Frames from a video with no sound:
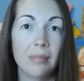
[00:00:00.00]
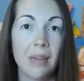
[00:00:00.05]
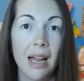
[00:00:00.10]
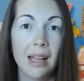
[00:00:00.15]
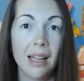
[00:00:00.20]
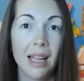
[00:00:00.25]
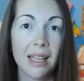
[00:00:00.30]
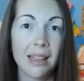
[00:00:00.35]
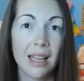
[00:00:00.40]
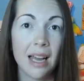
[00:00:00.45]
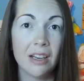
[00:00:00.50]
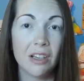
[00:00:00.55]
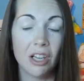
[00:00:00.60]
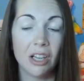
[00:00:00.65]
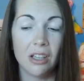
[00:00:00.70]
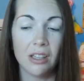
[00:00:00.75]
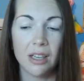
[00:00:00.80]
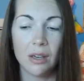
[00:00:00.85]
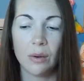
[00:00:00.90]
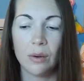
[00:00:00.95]
I like that
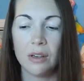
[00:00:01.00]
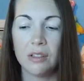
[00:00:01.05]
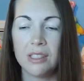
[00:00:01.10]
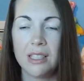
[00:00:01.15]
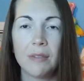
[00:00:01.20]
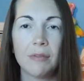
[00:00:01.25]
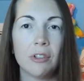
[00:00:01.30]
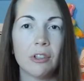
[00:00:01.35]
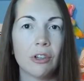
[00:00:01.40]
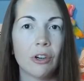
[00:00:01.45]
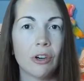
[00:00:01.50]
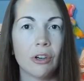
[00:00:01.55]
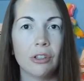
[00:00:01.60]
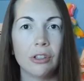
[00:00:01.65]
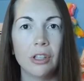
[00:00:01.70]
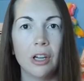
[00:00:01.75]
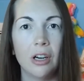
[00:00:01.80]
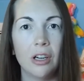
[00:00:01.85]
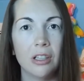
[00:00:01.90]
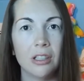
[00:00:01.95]
doll. There were several
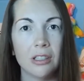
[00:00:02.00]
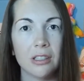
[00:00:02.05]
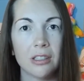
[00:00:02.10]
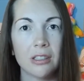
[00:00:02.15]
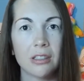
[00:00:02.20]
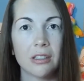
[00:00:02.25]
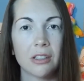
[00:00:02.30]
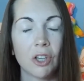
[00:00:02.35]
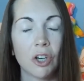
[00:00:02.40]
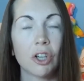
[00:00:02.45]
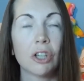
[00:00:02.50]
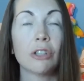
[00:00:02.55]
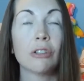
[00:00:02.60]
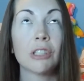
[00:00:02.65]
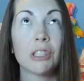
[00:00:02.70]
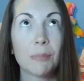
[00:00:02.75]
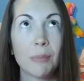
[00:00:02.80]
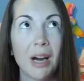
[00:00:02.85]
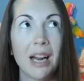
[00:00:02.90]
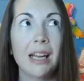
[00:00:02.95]
girl dolls, girl
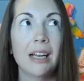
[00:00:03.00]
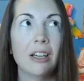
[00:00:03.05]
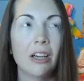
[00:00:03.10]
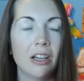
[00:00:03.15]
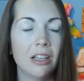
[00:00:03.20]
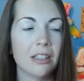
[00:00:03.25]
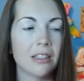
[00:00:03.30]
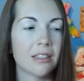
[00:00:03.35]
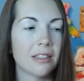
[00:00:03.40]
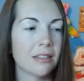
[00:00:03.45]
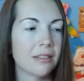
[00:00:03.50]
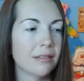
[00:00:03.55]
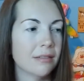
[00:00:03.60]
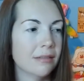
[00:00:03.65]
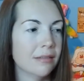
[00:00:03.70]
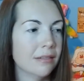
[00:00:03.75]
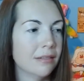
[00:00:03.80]
Sprite dolls,